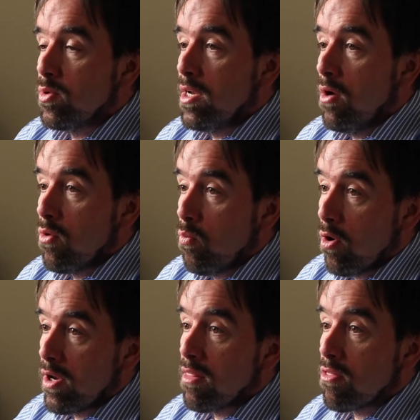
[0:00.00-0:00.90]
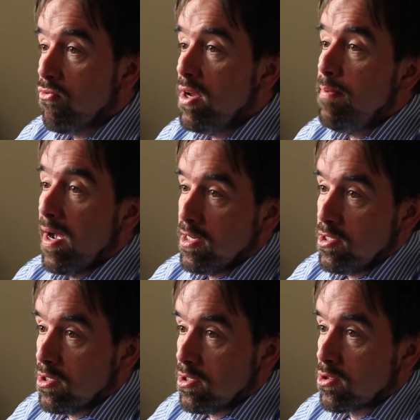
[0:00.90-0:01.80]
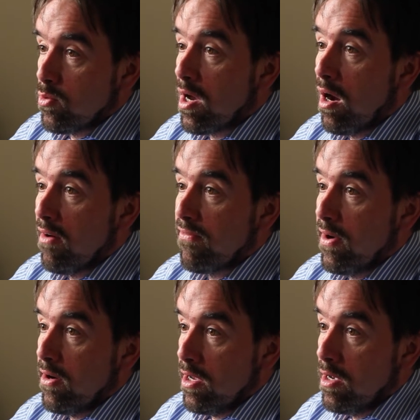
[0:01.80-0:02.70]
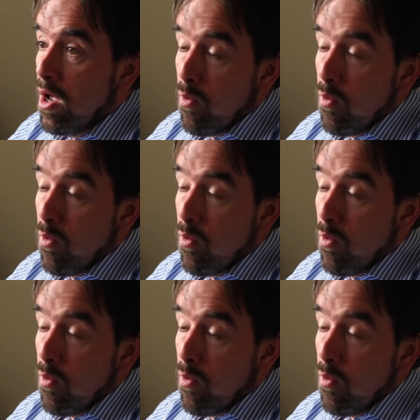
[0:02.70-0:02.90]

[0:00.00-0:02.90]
we know that 1 in 3 patients with heart failure